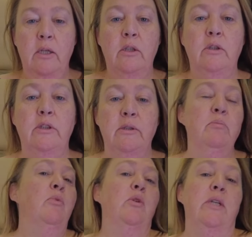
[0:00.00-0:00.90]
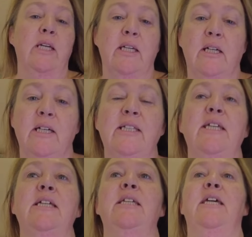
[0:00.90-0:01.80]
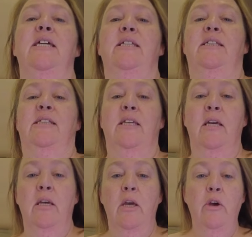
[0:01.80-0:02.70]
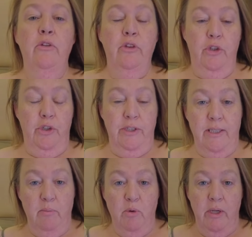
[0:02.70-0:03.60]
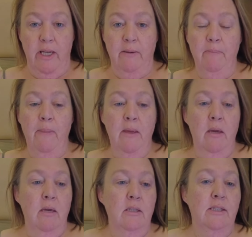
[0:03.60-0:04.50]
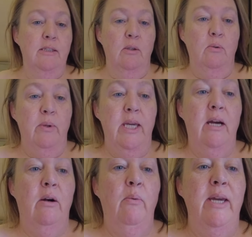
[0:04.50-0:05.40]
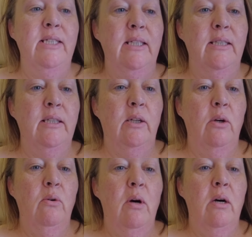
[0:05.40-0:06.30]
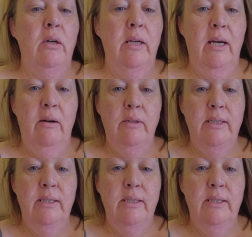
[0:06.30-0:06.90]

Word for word: Good morning, guys. It is Thursday morning. So we are waiting to go on our.